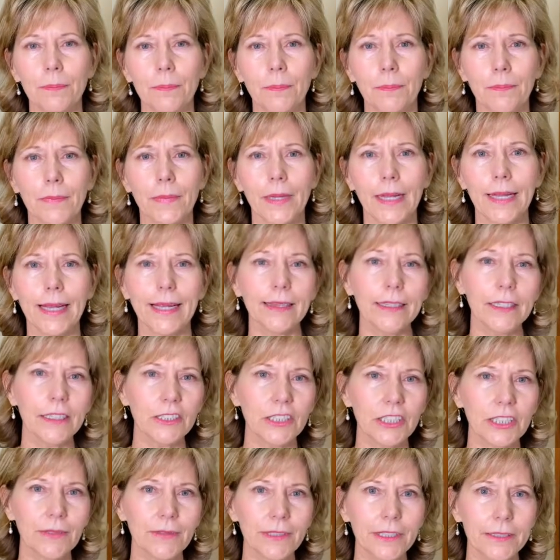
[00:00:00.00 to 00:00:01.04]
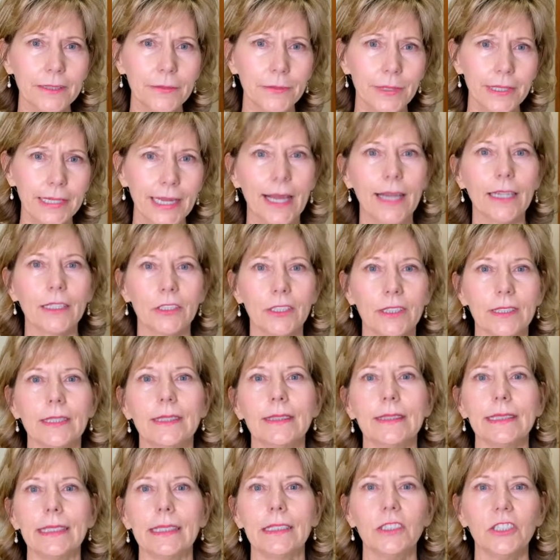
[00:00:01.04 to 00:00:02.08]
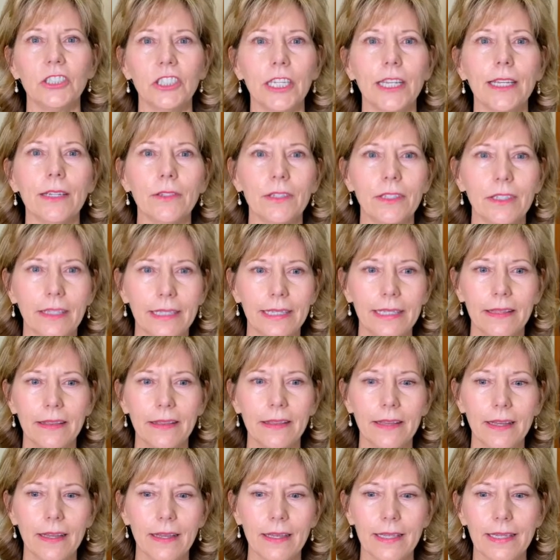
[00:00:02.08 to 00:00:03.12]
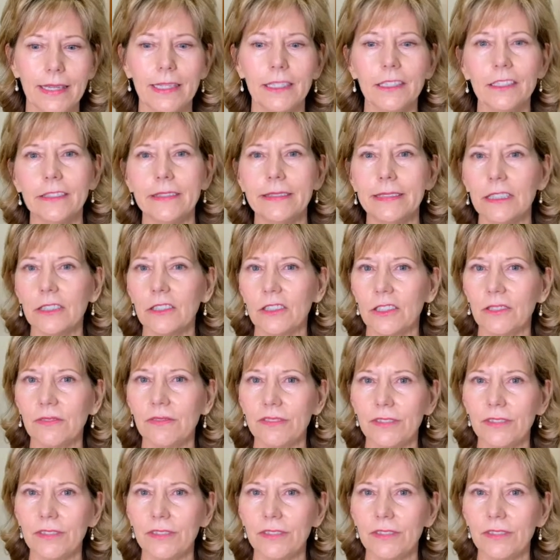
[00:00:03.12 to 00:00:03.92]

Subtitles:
allergy reactions in general in the interstitial